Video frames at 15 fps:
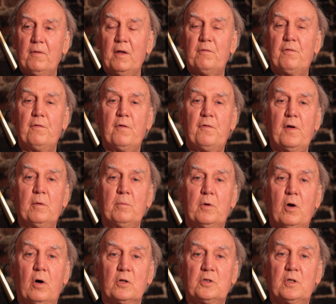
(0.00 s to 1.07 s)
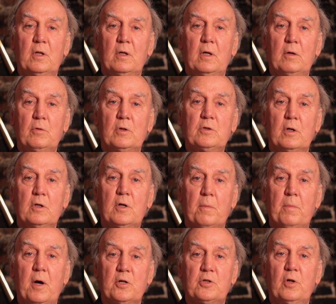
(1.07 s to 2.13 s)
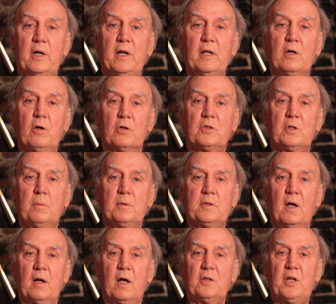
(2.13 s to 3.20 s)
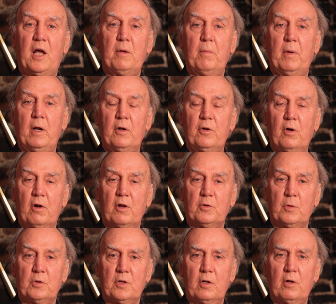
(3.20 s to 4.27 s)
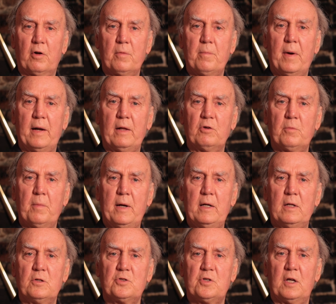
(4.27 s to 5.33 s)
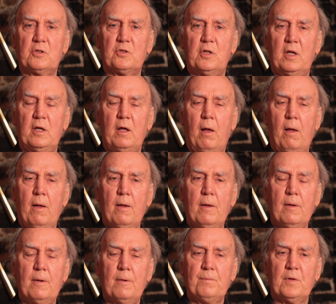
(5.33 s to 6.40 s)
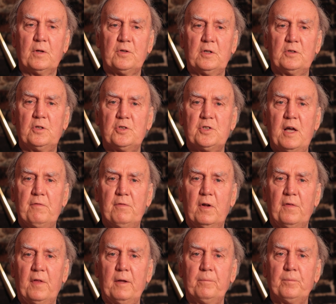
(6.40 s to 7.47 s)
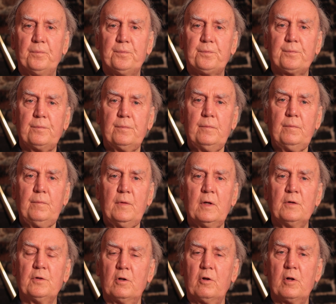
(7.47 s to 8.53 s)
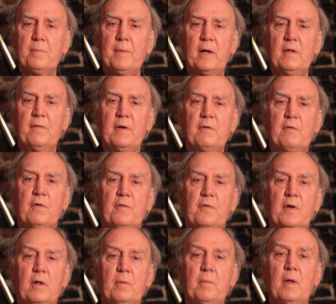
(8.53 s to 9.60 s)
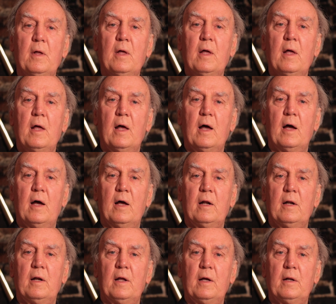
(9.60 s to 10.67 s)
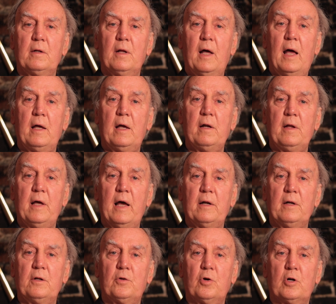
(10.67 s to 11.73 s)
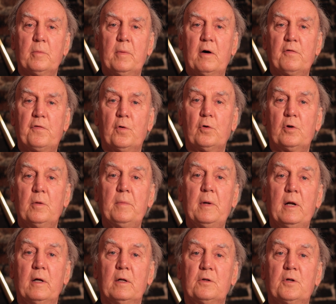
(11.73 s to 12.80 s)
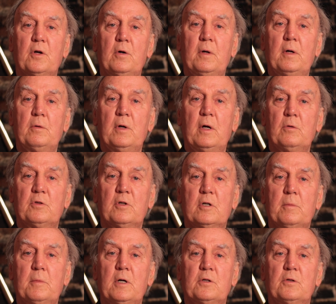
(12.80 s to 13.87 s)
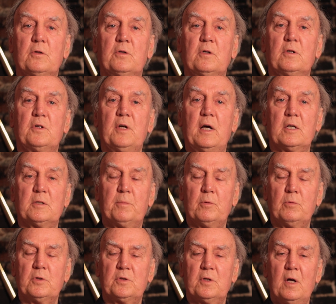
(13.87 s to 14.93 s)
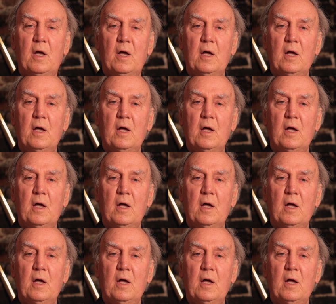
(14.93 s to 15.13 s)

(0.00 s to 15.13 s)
If the film it was a commercial hit. It cost something like $10 million, which is a lot of money. It was made in 67, I think. It was a lot of money then for a film. And in the end, it took about 40 million, so it was a commercial success, but was